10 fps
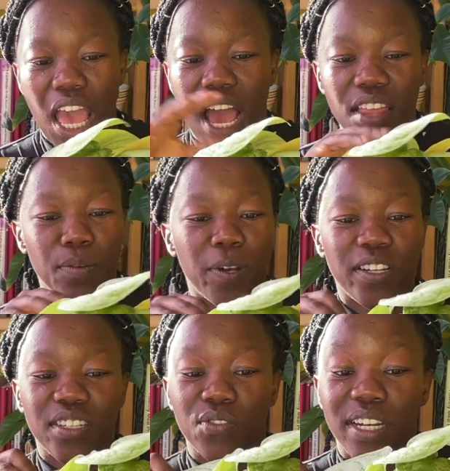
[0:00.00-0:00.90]
And the plant
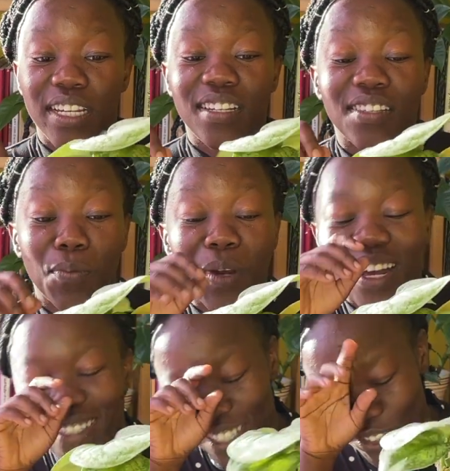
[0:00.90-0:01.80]
is
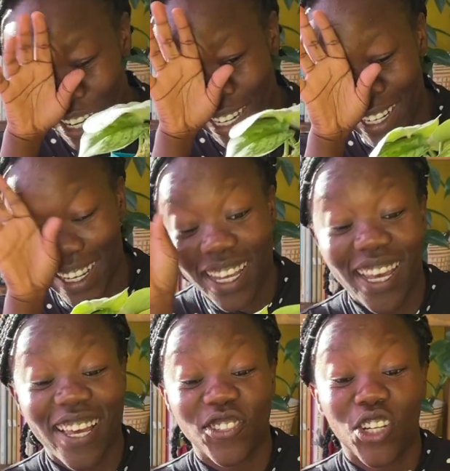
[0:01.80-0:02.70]
really
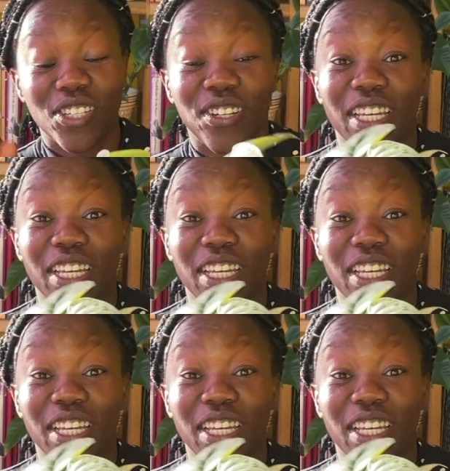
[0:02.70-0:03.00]
just looking